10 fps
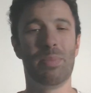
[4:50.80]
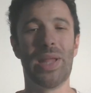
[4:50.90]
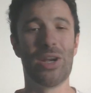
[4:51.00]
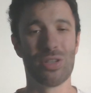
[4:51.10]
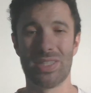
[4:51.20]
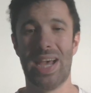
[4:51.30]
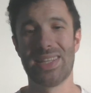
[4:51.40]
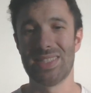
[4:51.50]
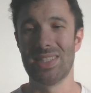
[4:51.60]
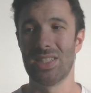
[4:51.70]
players
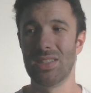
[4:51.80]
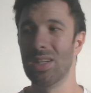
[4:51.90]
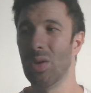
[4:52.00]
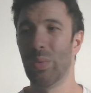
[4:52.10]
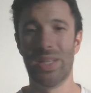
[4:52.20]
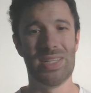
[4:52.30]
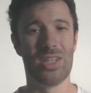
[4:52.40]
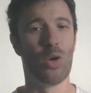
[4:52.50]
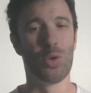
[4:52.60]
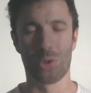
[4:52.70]
last season when they
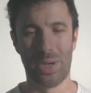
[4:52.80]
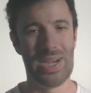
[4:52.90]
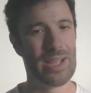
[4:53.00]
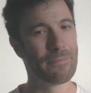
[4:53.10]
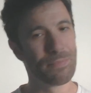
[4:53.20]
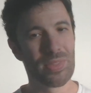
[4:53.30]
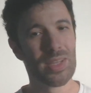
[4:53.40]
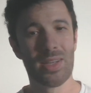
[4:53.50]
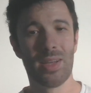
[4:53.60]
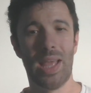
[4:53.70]
did the whole training.
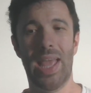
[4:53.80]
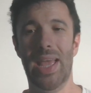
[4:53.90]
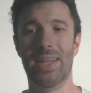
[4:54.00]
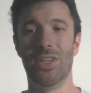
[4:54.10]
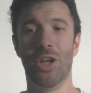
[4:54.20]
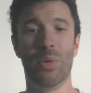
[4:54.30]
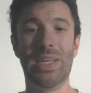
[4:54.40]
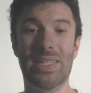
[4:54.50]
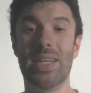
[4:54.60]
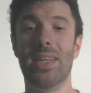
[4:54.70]
And,
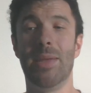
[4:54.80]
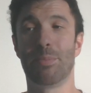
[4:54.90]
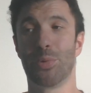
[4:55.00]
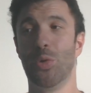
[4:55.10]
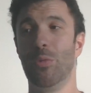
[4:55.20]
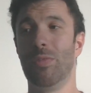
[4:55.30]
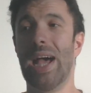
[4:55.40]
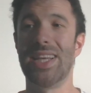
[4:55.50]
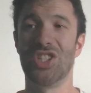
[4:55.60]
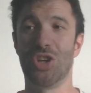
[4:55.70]
he did improve
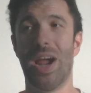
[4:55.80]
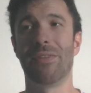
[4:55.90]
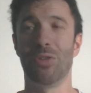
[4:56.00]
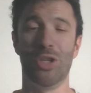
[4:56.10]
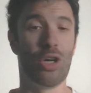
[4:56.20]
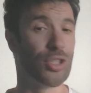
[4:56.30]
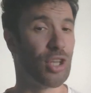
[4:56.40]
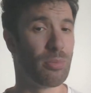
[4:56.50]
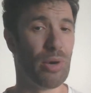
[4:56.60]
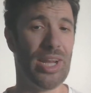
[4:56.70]
last year after the All
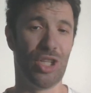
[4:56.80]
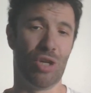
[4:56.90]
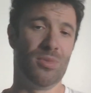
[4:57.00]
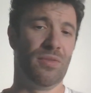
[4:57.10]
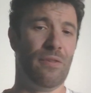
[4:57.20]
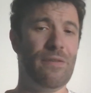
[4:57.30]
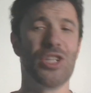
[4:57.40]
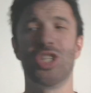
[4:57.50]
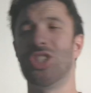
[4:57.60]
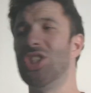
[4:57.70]
Star break in terms of
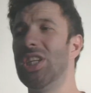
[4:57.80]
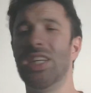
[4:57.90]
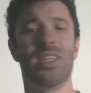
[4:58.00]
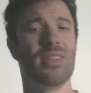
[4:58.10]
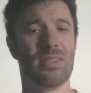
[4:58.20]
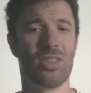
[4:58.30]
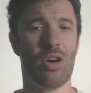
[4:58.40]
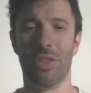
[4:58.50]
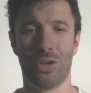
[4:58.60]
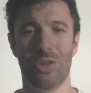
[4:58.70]
efficiency and
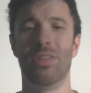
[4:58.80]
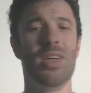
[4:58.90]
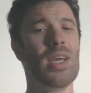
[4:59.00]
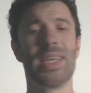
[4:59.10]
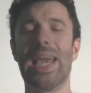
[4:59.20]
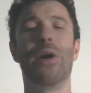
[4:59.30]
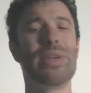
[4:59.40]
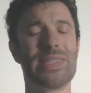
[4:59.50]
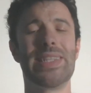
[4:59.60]
all the good counting